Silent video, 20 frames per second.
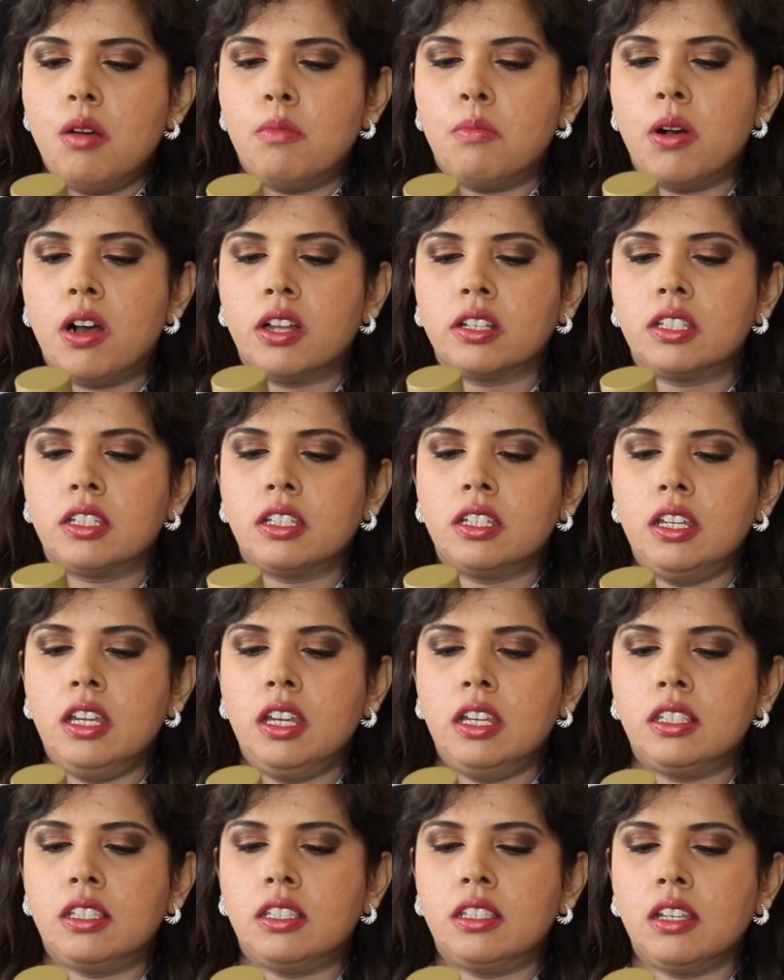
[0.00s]
But
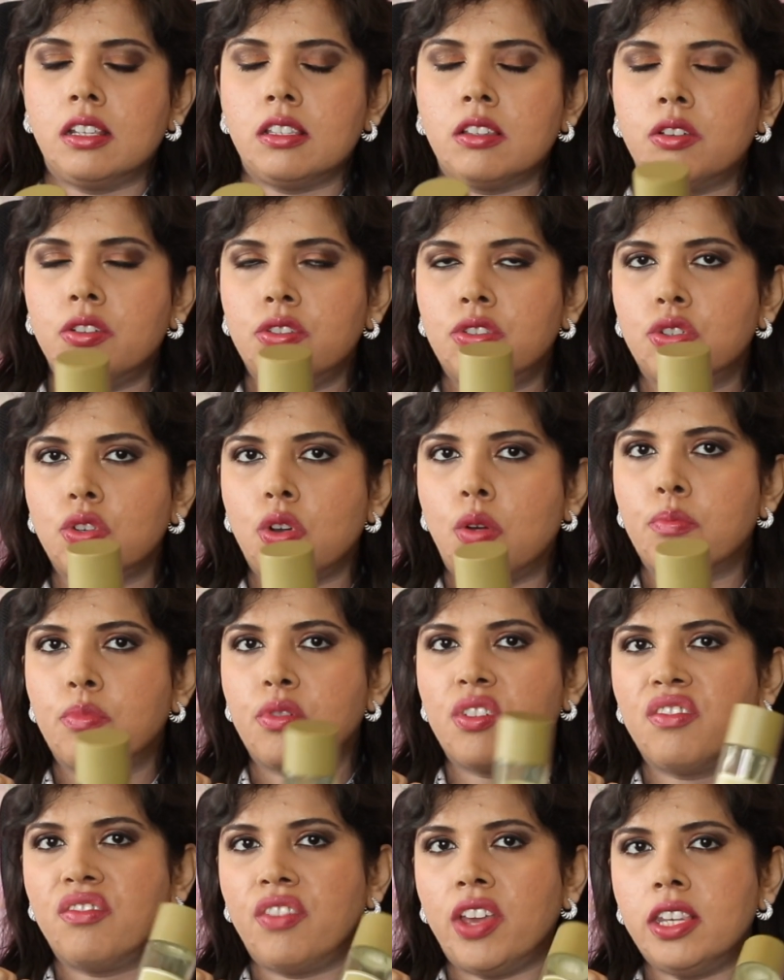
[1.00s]
it does a good job
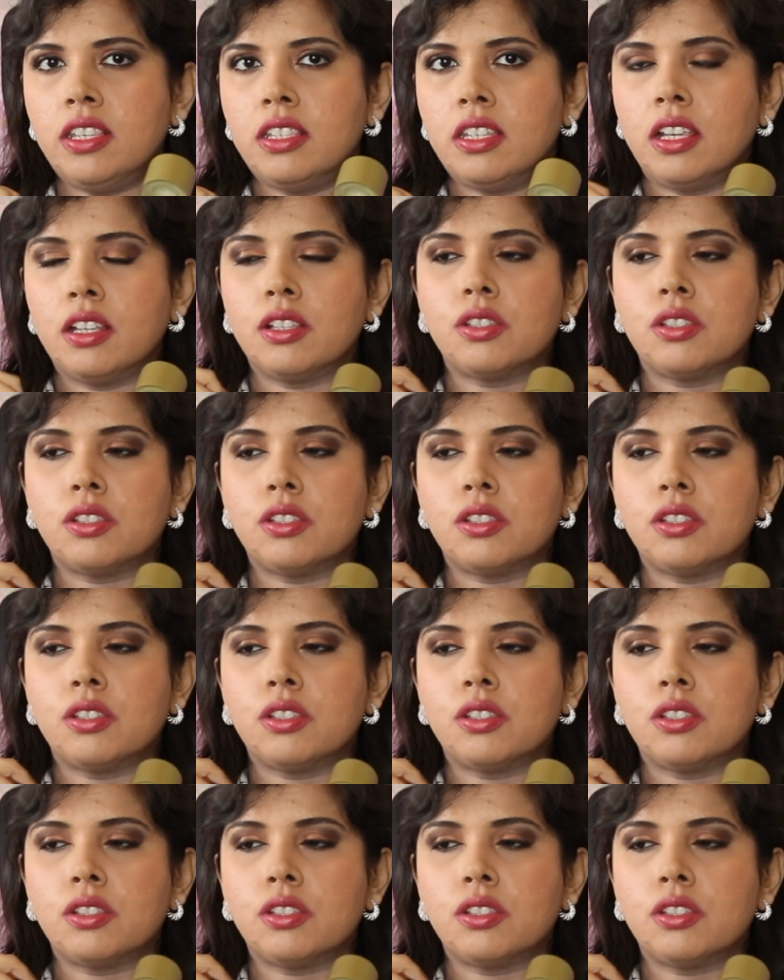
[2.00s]
preventing.